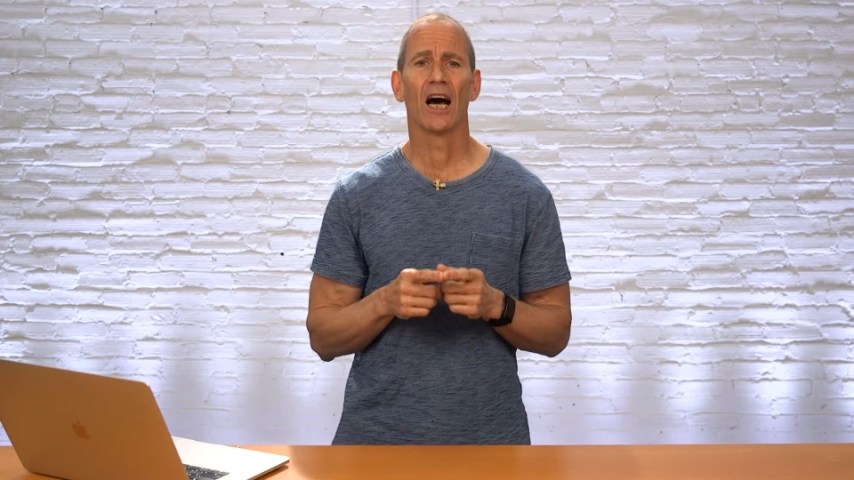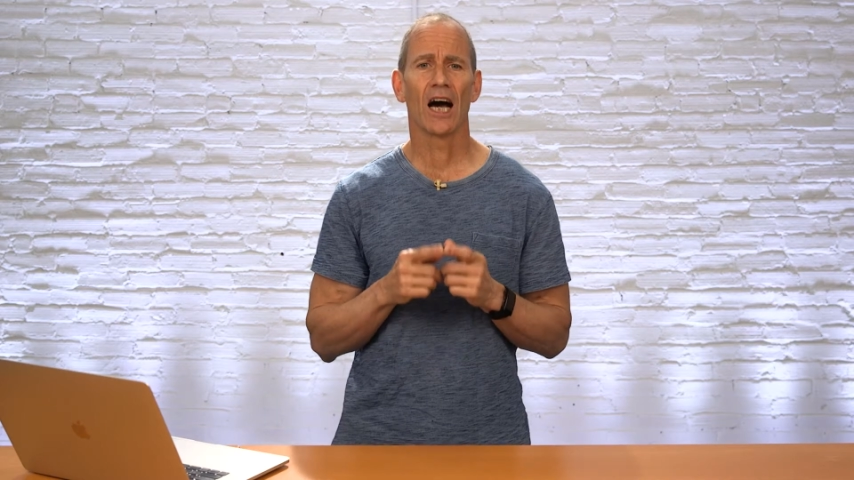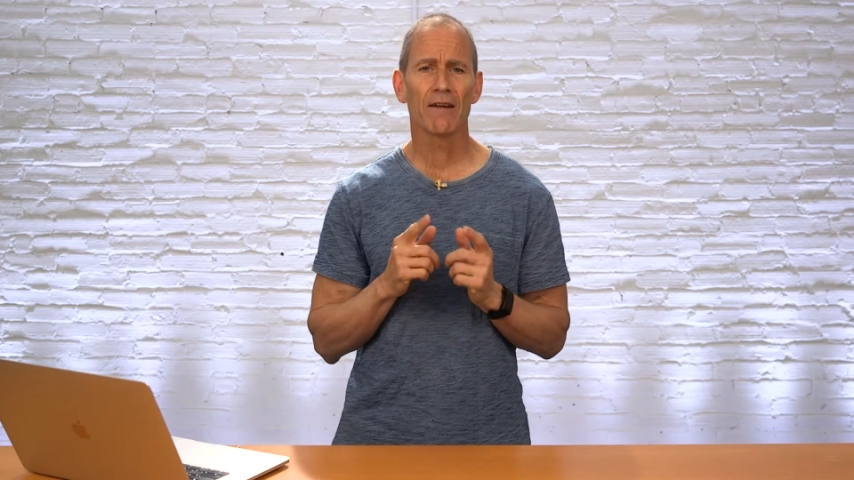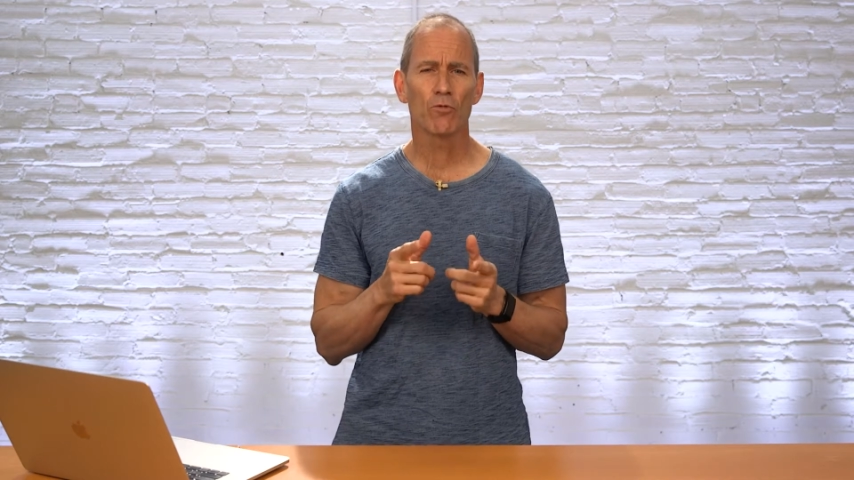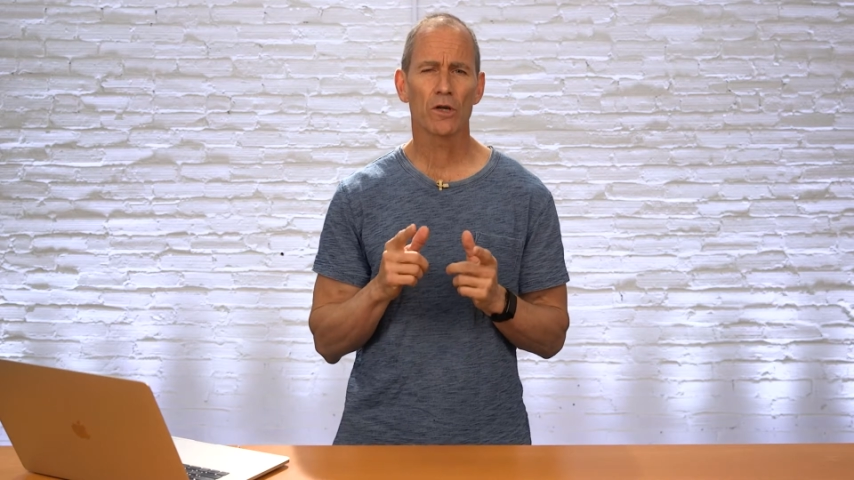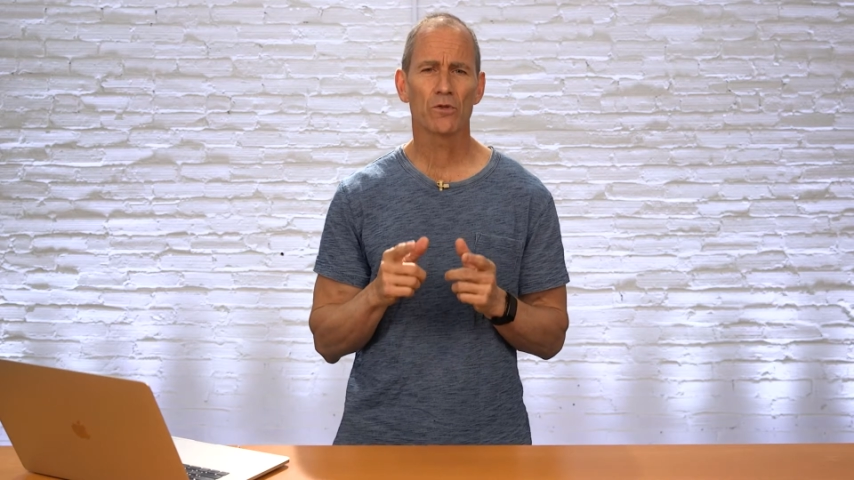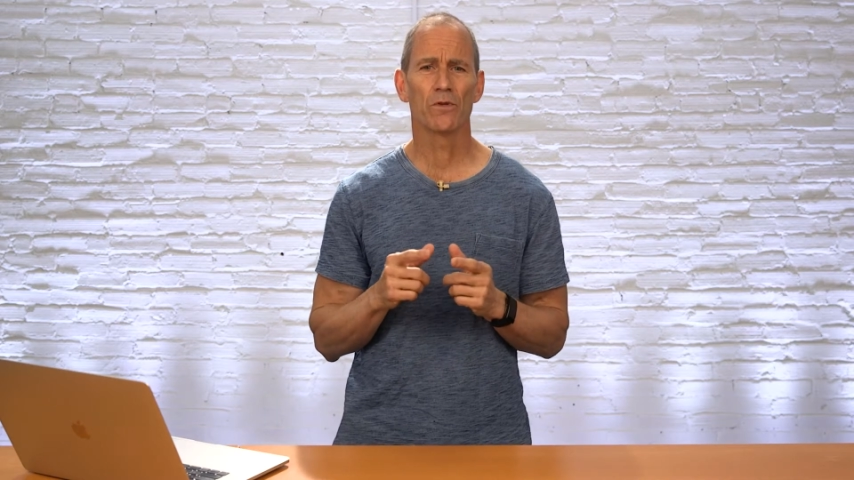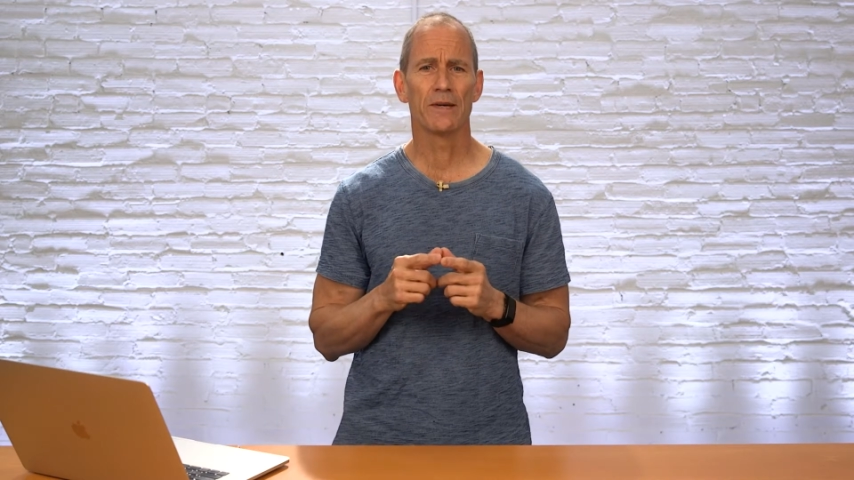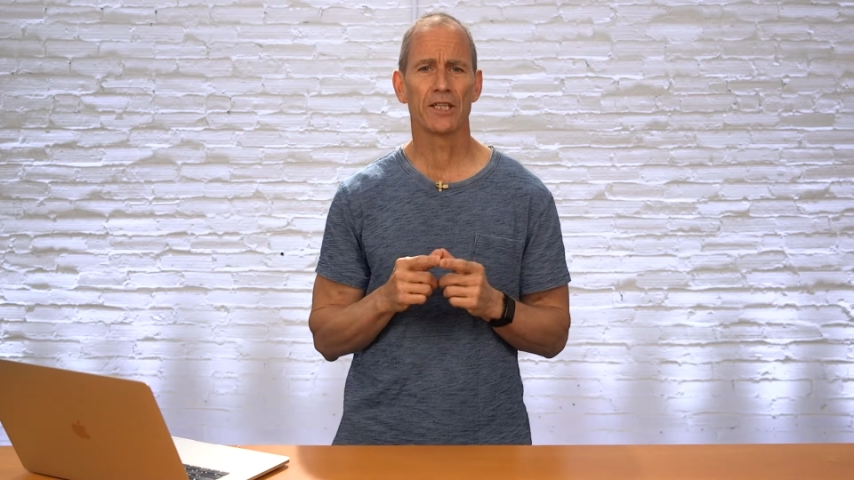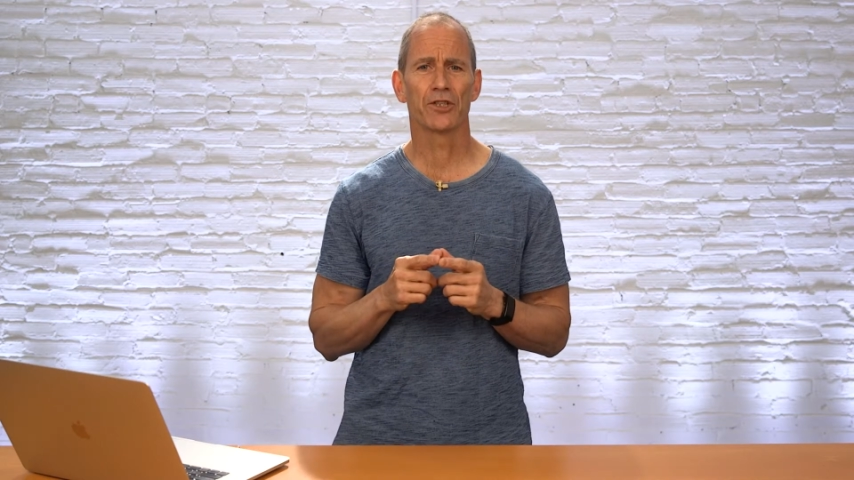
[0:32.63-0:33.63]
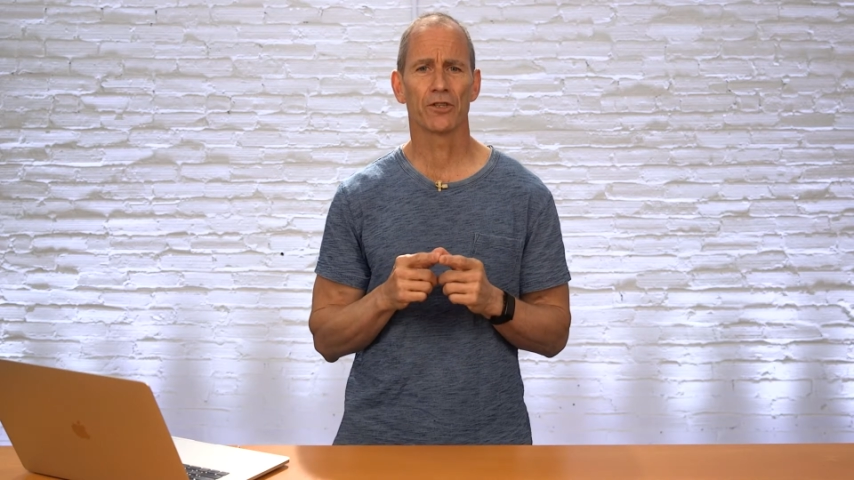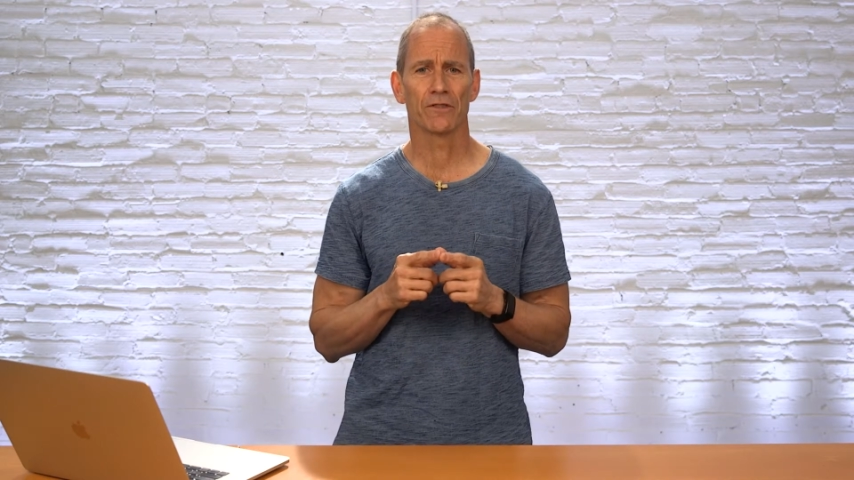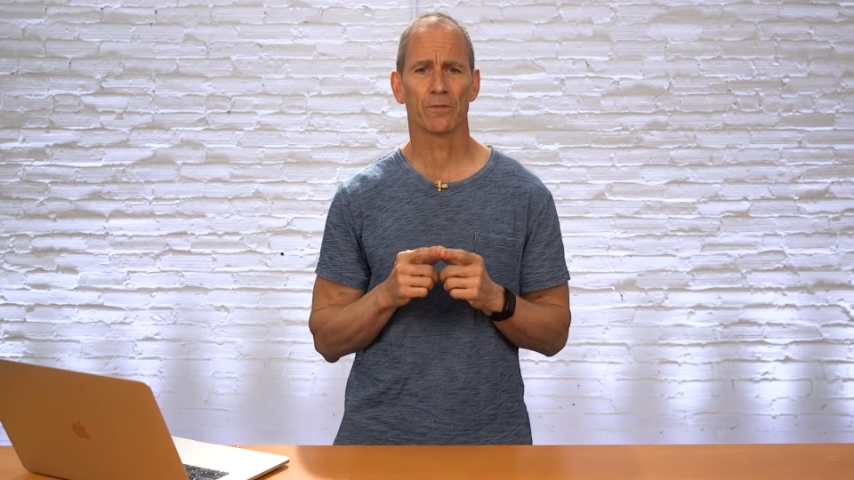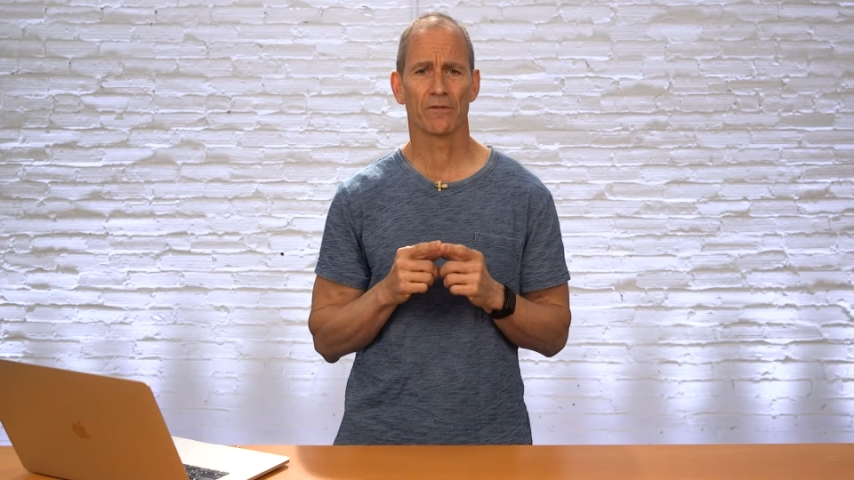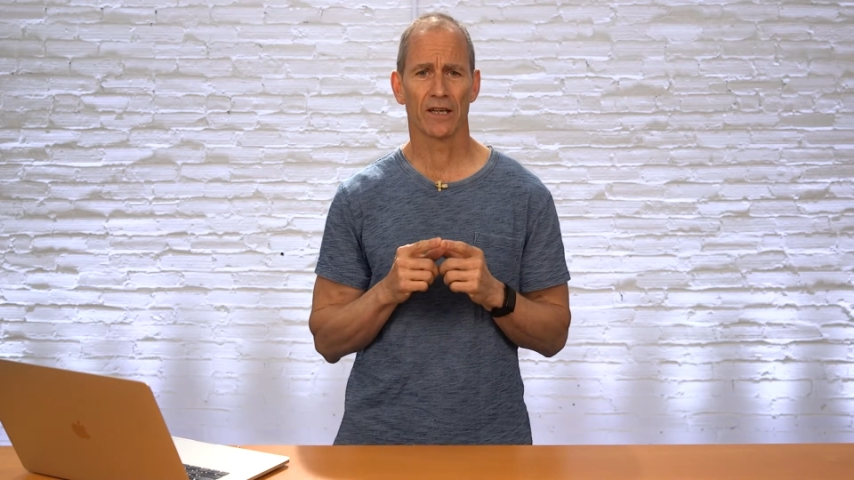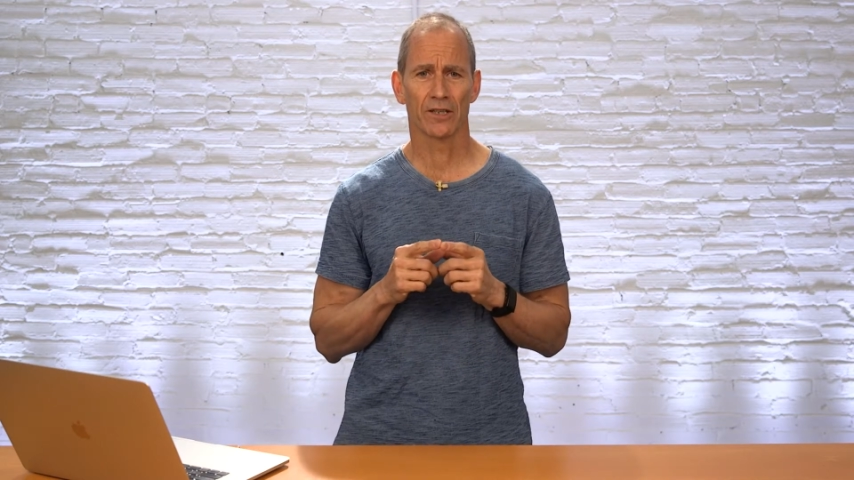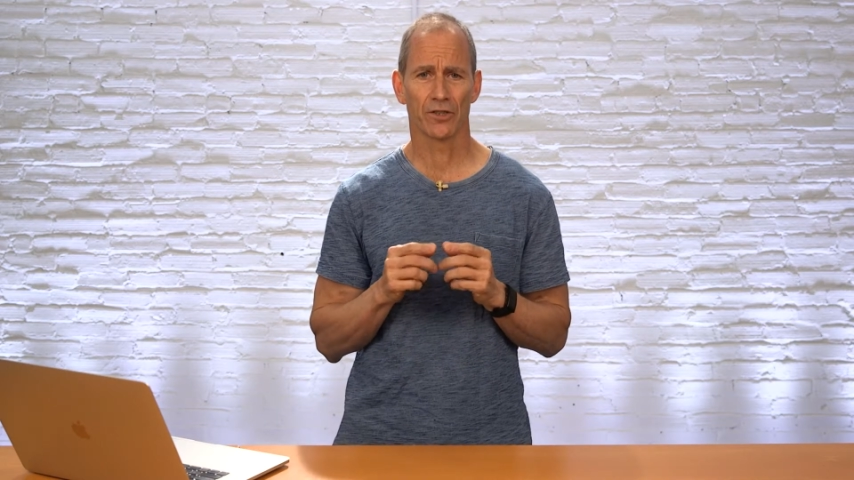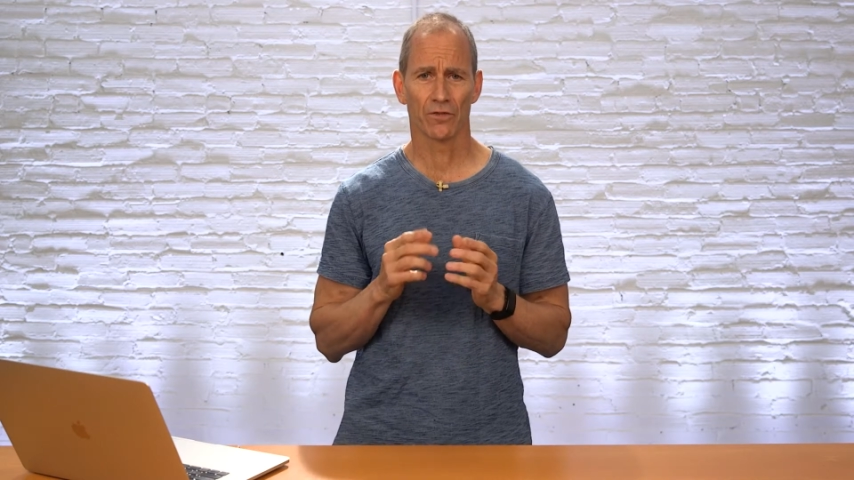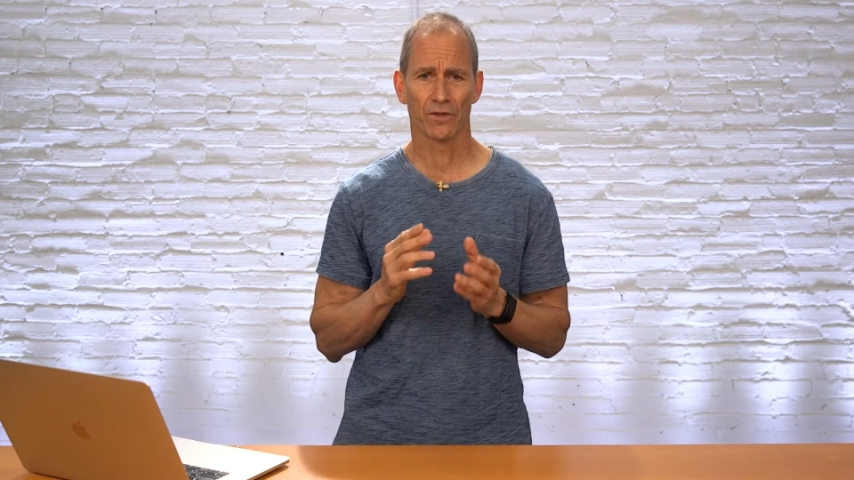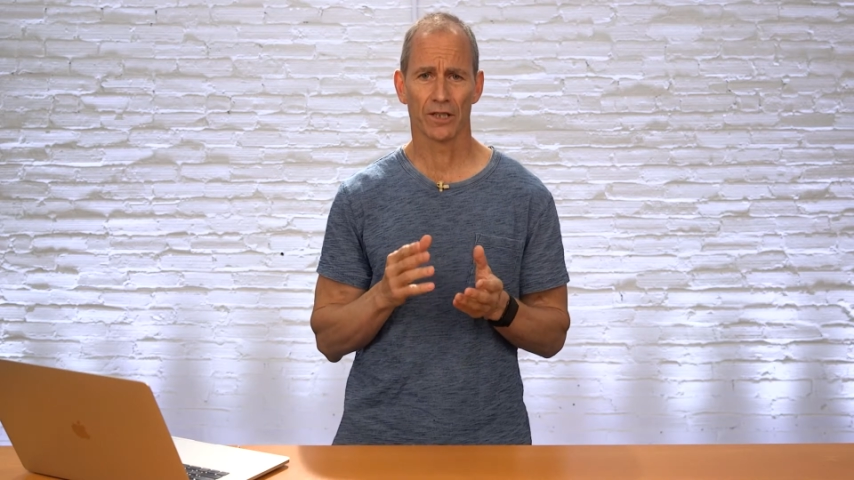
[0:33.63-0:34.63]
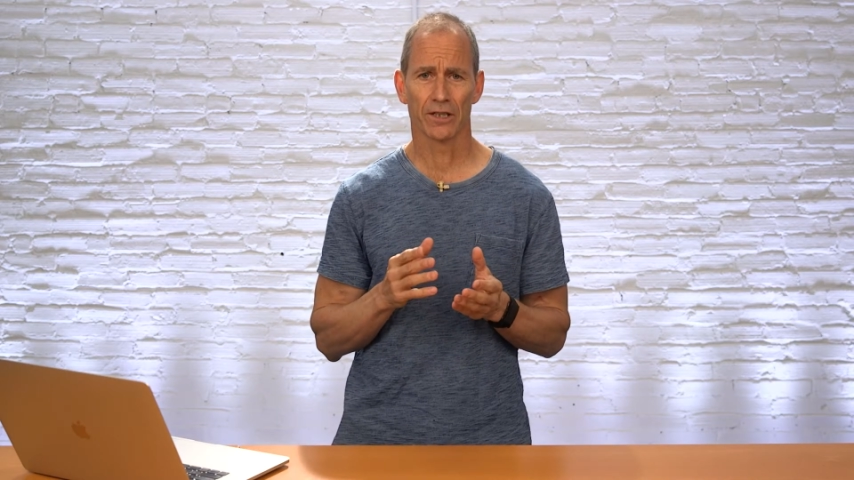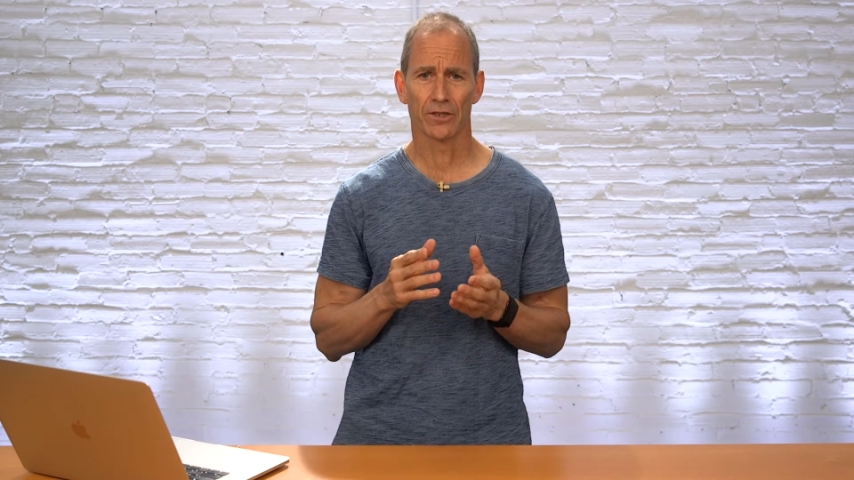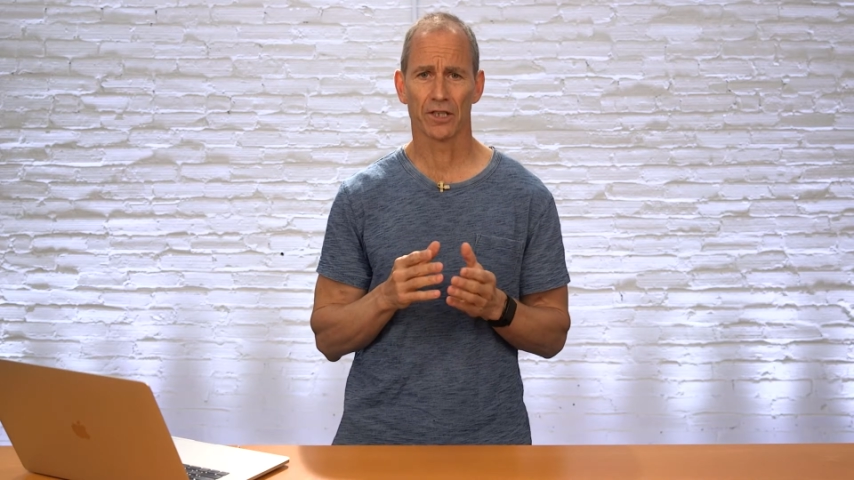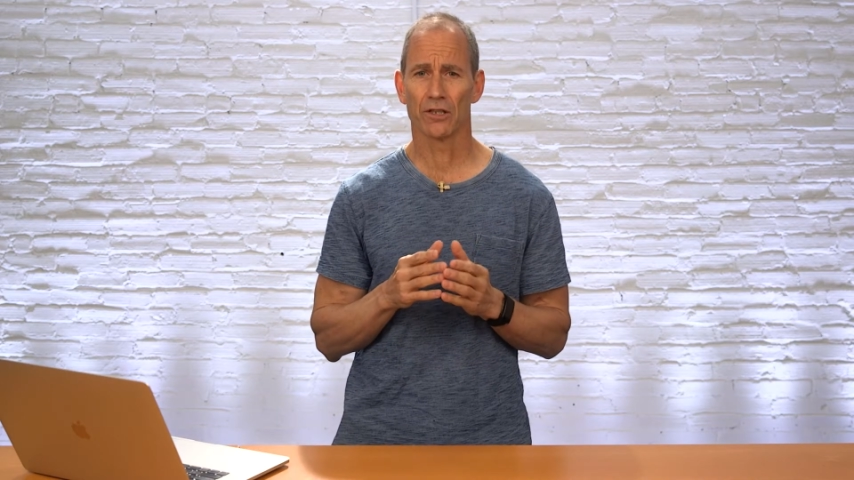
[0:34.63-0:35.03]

I've worked with many service providers over the years,